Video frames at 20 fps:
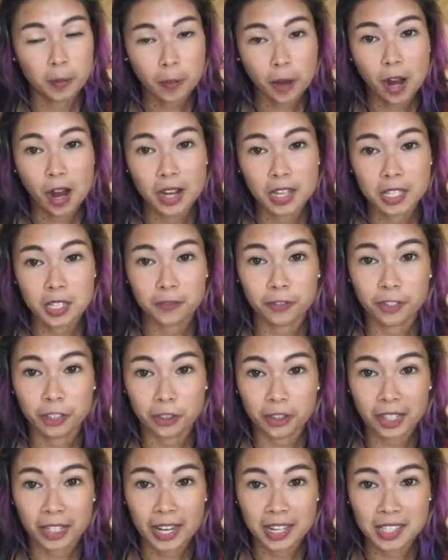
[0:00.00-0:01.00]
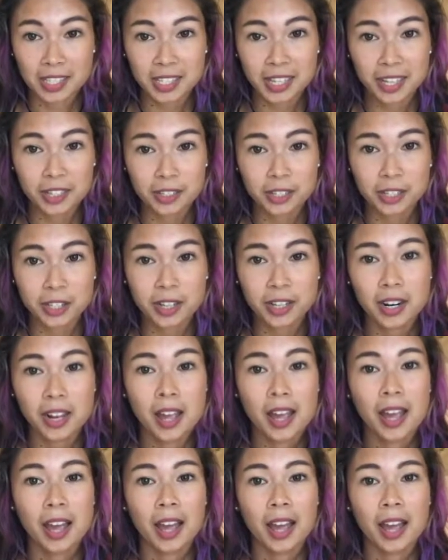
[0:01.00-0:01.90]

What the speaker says: a pause for you to guess the answer,